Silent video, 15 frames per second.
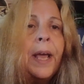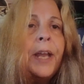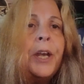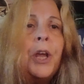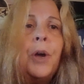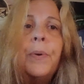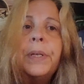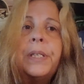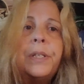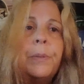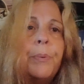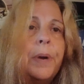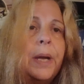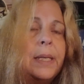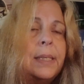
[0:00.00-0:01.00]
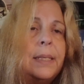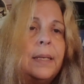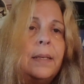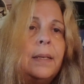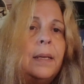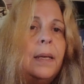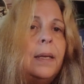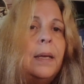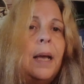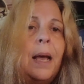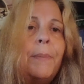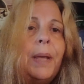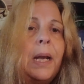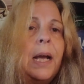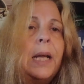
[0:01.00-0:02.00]
I know it's depressing. I
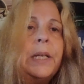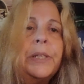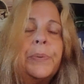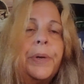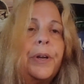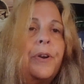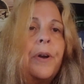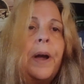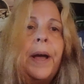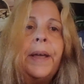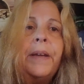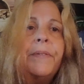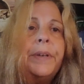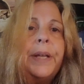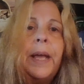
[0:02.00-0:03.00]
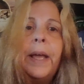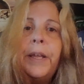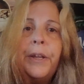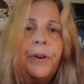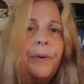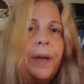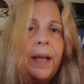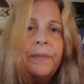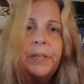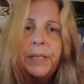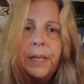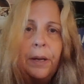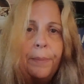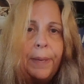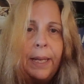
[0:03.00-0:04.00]
mean, I just want to cry every day. You don't have to
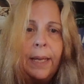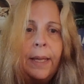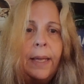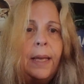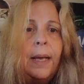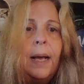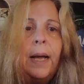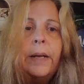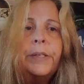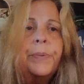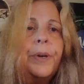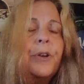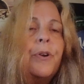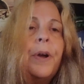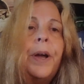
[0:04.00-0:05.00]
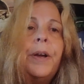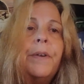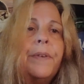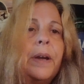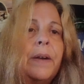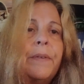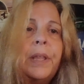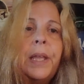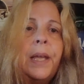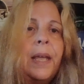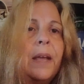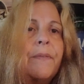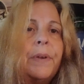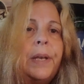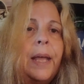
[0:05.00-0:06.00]
tell me. I just want to cry over everything
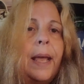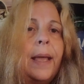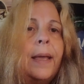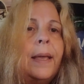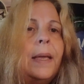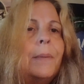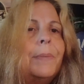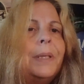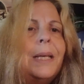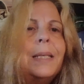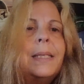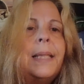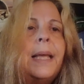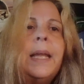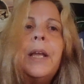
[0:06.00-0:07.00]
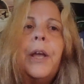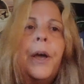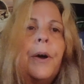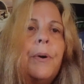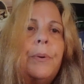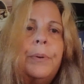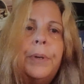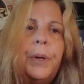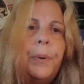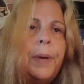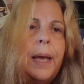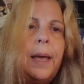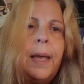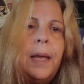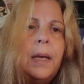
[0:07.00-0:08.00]
every day. But that's letting go,
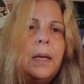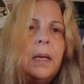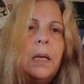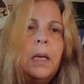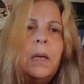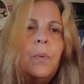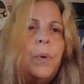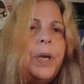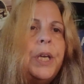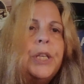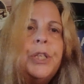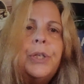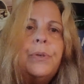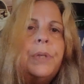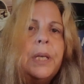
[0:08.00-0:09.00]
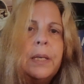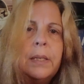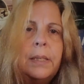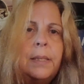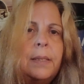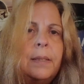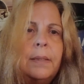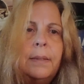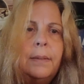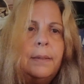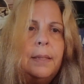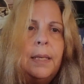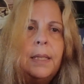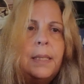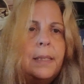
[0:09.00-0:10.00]
okay? We can do this.
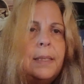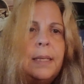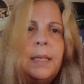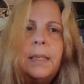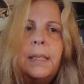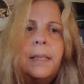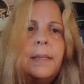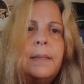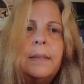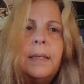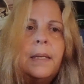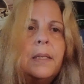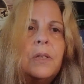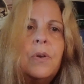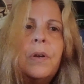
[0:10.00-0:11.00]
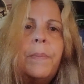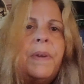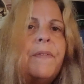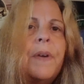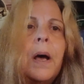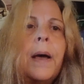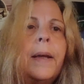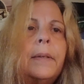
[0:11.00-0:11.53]
It's going to be fine.